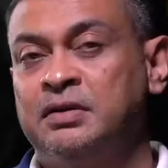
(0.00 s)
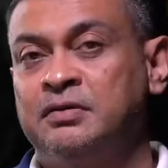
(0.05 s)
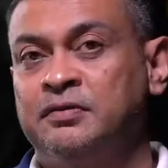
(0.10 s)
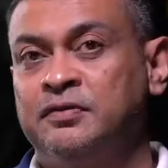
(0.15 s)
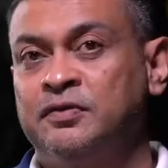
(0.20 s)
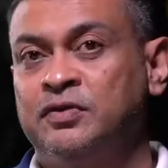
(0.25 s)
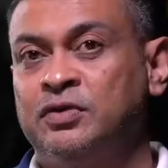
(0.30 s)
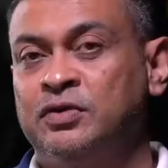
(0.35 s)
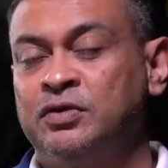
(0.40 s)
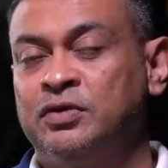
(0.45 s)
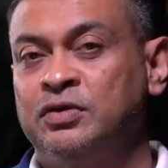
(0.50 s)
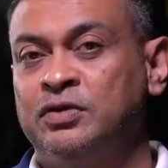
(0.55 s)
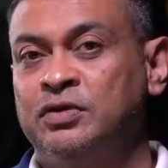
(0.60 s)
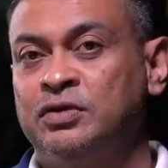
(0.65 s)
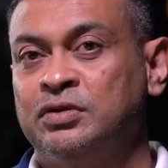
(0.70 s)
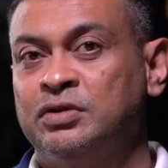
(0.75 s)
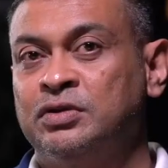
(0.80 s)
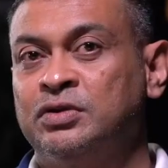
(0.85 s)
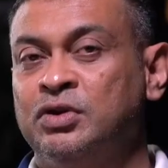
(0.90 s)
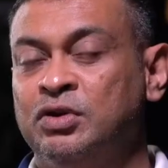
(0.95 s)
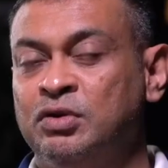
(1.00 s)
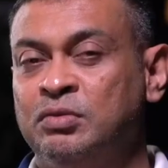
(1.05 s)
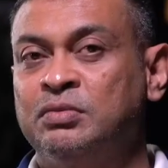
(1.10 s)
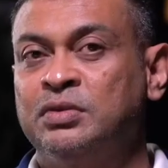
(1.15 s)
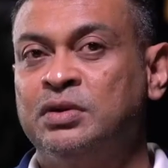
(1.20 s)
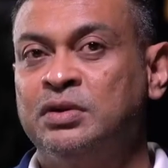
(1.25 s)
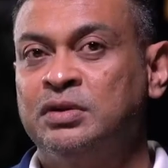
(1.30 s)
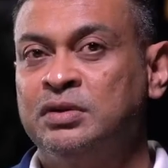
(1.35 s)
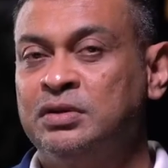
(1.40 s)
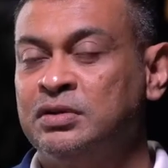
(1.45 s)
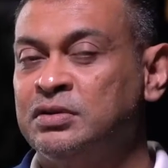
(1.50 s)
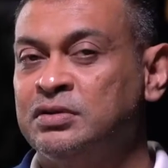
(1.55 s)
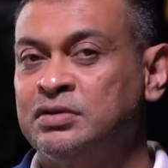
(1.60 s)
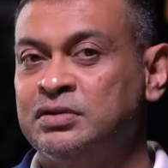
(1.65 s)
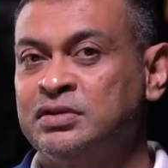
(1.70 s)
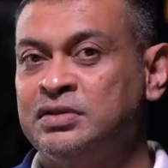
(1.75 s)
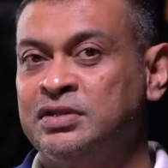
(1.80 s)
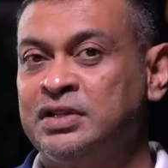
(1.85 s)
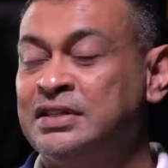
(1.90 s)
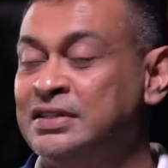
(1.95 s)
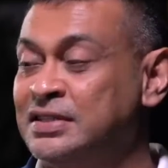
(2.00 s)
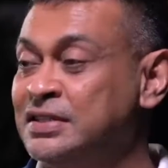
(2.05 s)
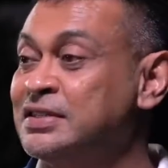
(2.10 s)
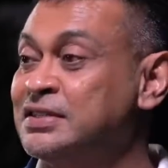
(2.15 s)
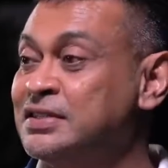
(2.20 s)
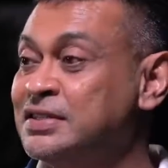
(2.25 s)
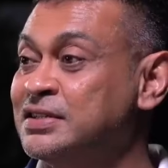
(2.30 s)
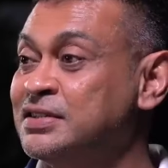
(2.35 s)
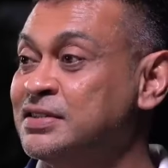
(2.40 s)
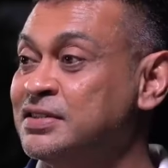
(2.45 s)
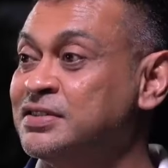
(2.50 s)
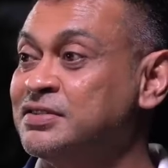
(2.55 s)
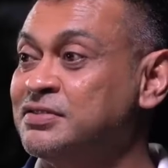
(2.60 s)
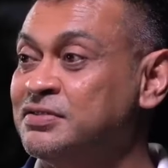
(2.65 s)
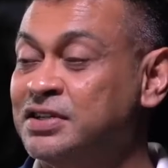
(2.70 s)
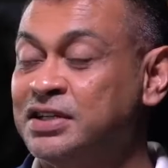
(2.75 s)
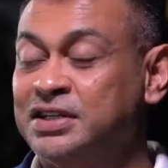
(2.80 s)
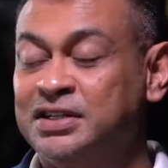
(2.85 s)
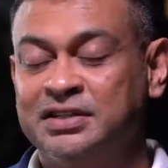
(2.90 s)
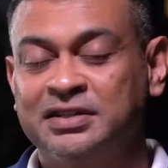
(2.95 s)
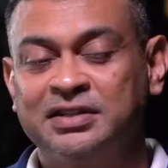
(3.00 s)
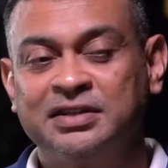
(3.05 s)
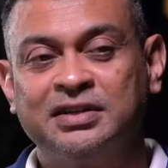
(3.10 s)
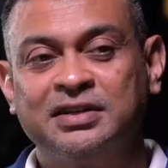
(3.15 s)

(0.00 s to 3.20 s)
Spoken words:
for normal citizens, right?